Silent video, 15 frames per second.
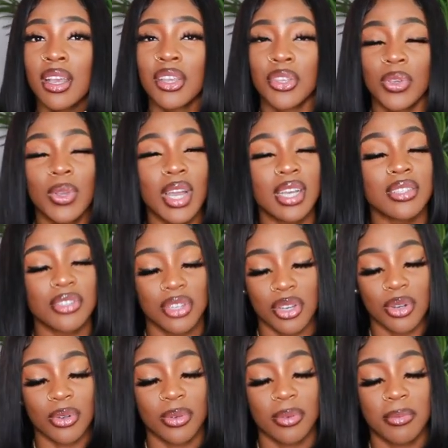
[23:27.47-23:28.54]
you guys
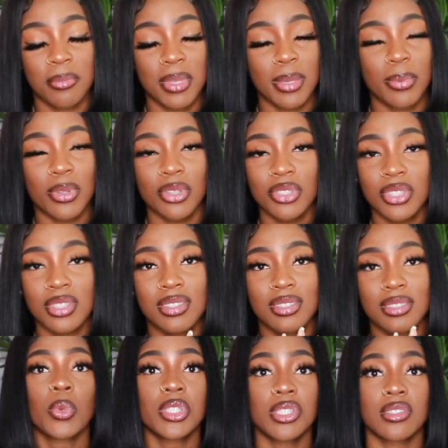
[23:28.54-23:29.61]
know, people are
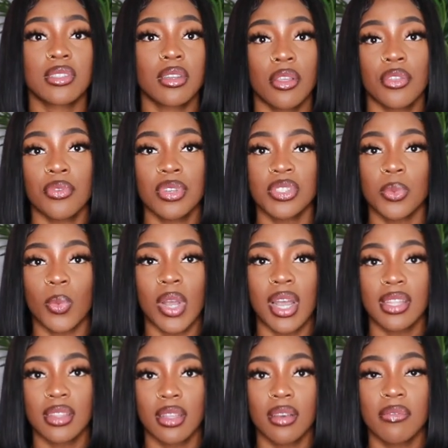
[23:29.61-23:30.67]
just, which is another reason why I
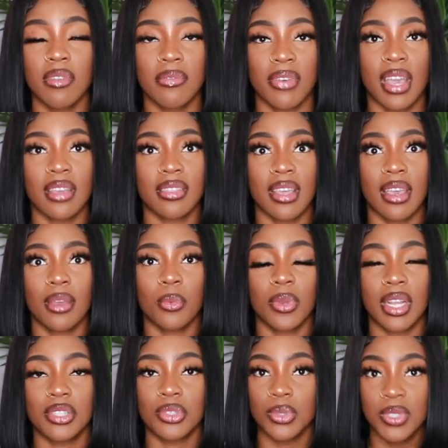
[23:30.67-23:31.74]
love the fact that when
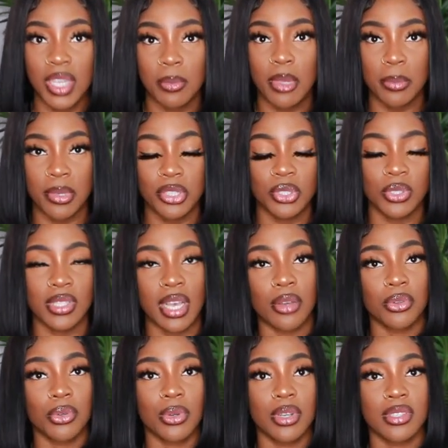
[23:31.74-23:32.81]
I do take my pictures
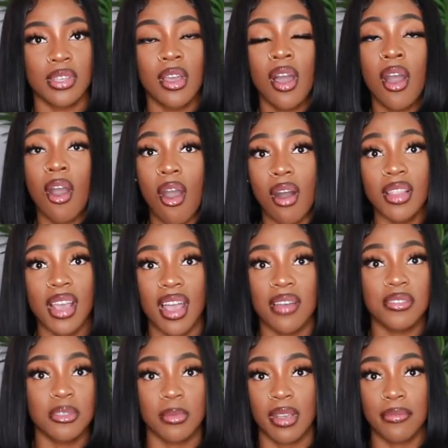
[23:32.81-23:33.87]
outdoors, all I
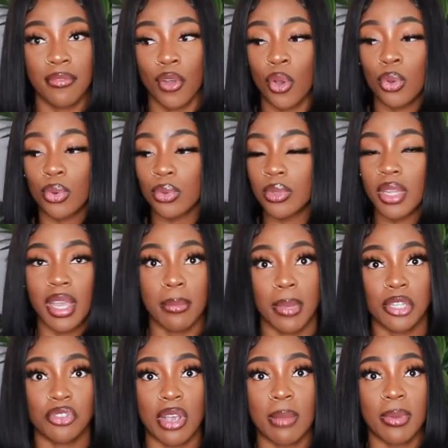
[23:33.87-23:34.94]
have is my phone and my
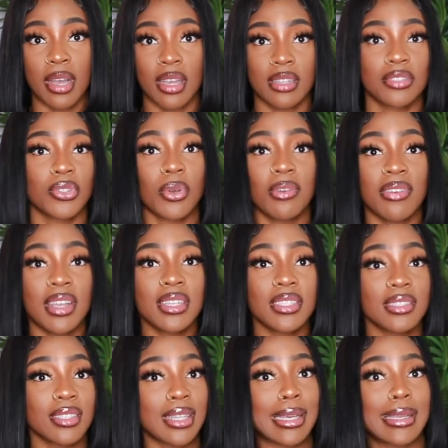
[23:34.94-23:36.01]
tripod. So if I need
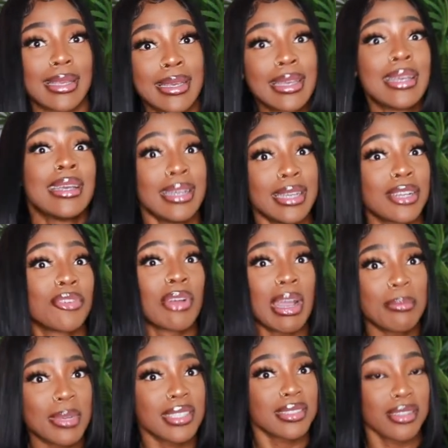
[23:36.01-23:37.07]
to like
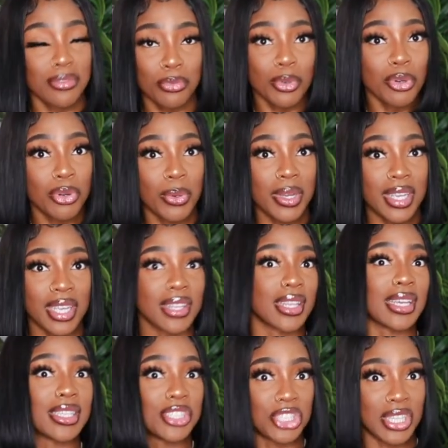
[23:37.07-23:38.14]
grab my stuff real quick and
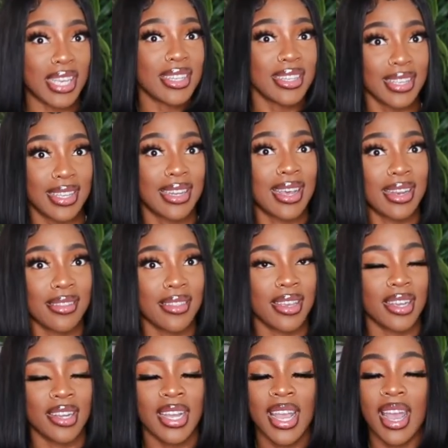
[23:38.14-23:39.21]
like jet and get out of
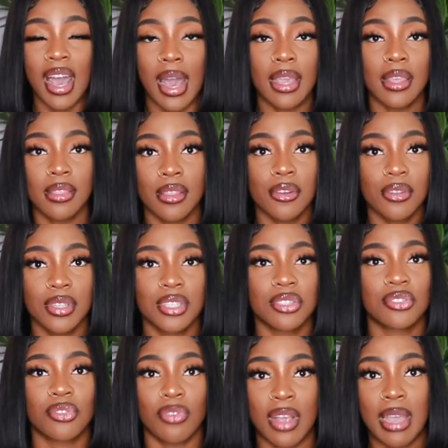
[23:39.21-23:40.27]
there, I can literally
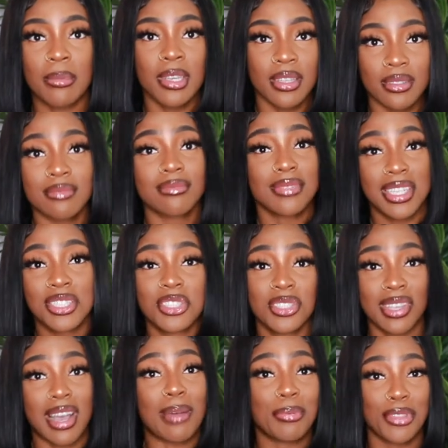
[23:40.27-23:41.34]
just grab it and just
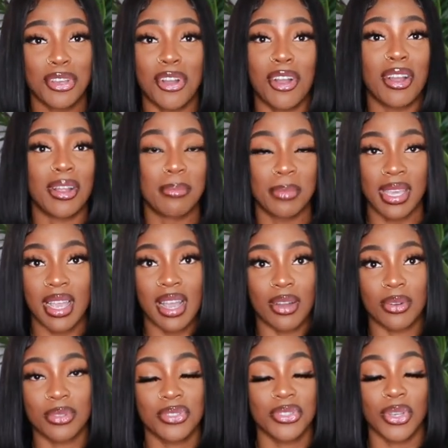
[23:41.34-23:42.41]
hop in the car and be
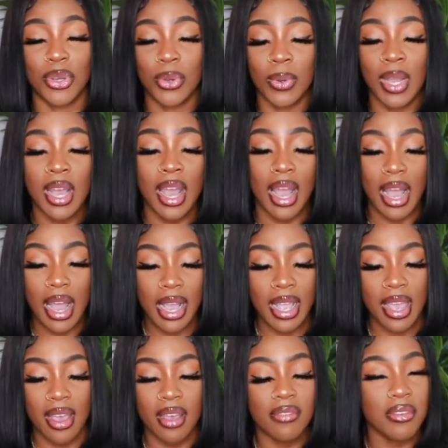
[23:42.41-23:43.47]
out. So I
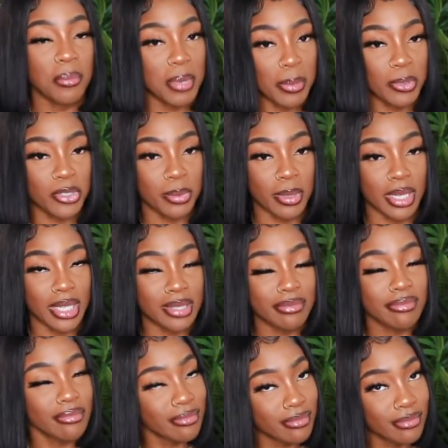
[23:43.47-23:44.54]
have pepper spray
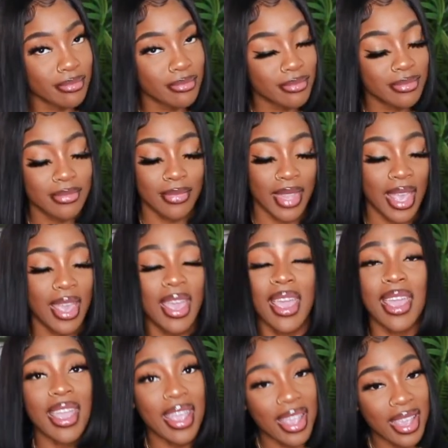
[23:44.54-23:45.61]

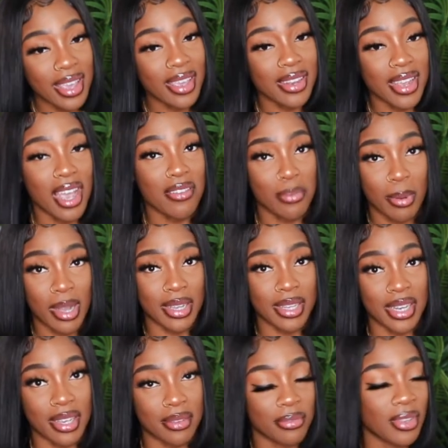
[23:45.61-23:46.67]
and I have a pocket
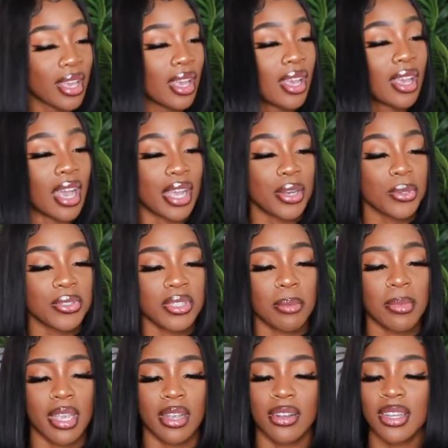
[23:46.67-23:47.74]
knife. I know some
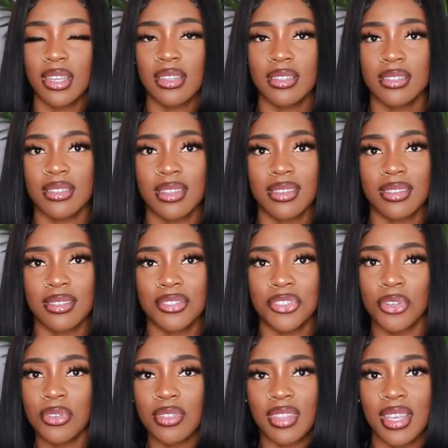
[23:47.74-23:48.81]
areas,
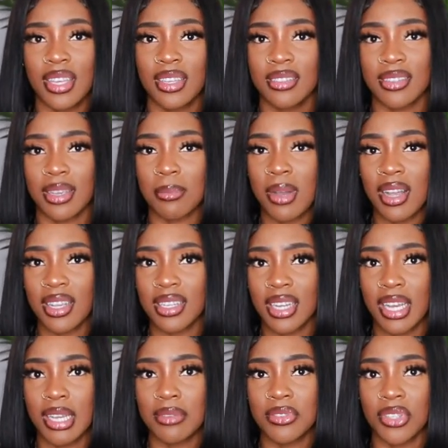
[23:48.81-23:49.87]
certain things like pocket
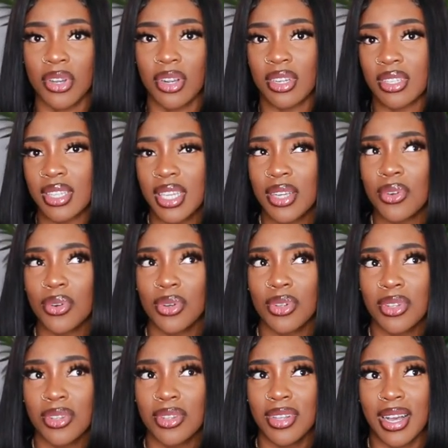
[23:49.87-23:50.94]
knives are
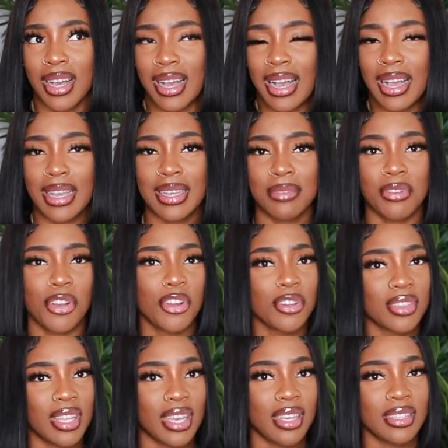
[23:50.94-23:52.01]
illegal. I've
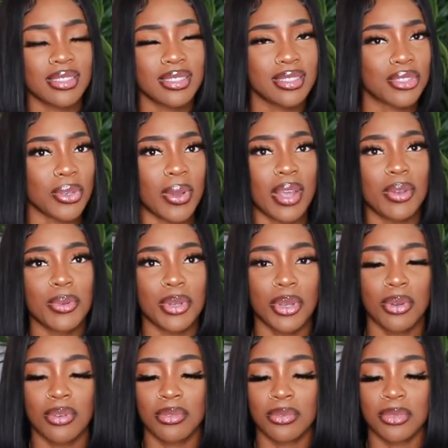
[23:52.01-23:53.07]
heard that. So I don't
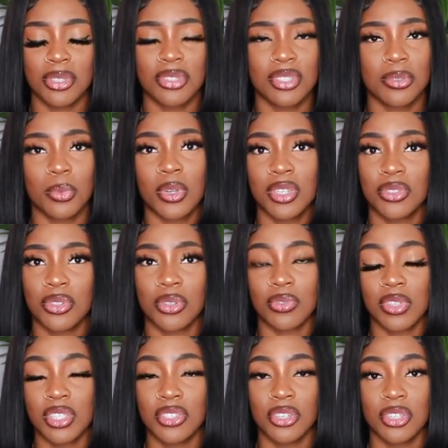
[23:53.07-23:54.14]
know if you just want to do your
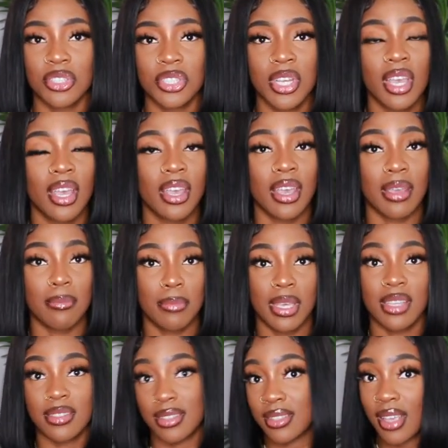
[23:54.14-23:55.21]
research and be
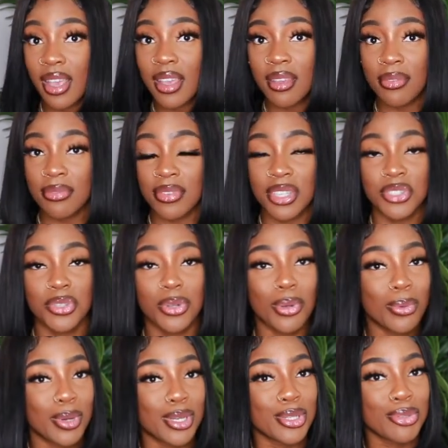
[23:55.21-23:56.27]
safe because you don't
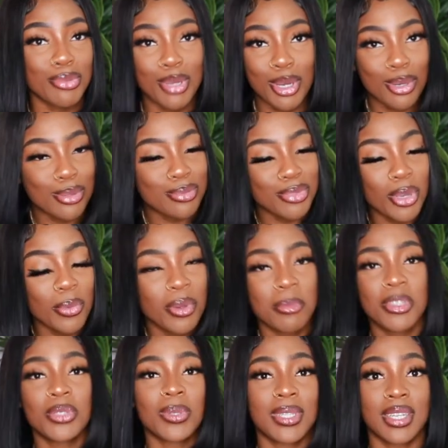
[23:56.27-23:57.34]
want to, you don't want to
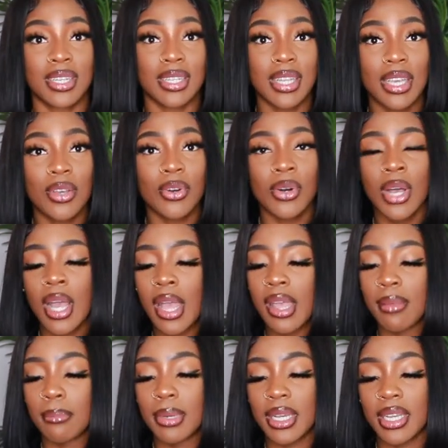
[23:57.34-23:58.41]
be doing nothing illegal,
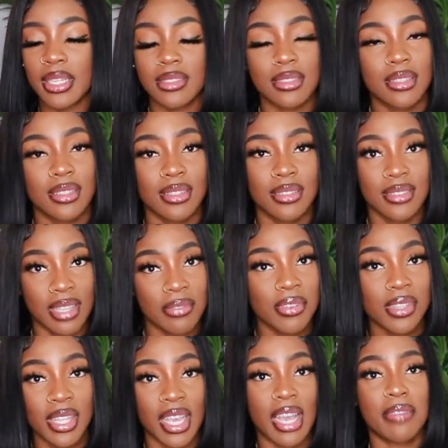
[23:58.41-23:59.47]
but
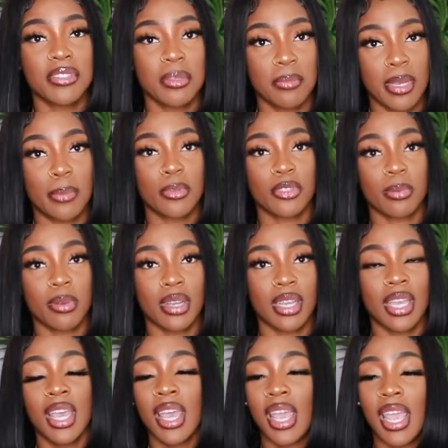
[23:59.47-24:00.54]
definitely have some pepper spray
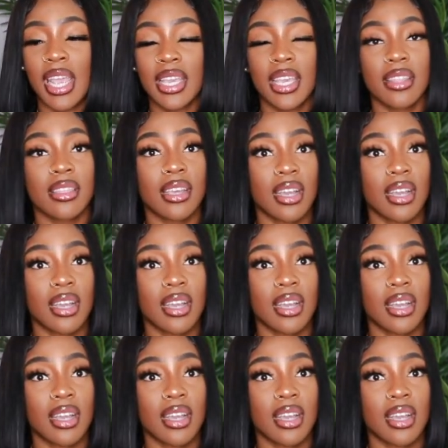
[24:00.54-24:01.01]
and get the